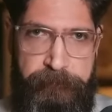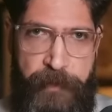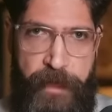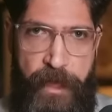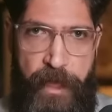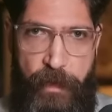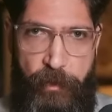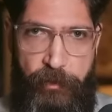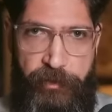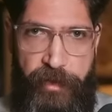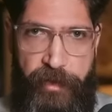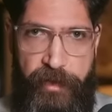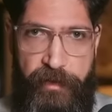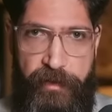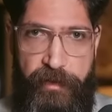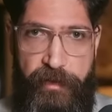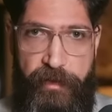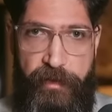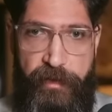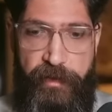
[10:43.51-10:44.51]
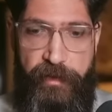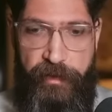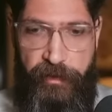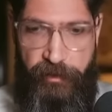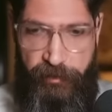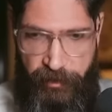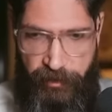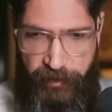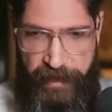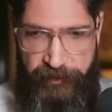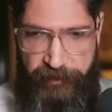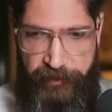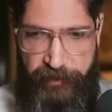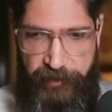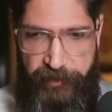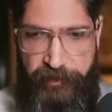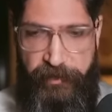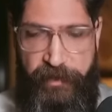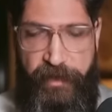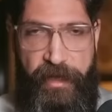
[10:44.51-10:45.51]
housing
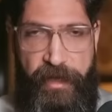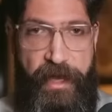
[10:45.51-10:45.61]
crisis,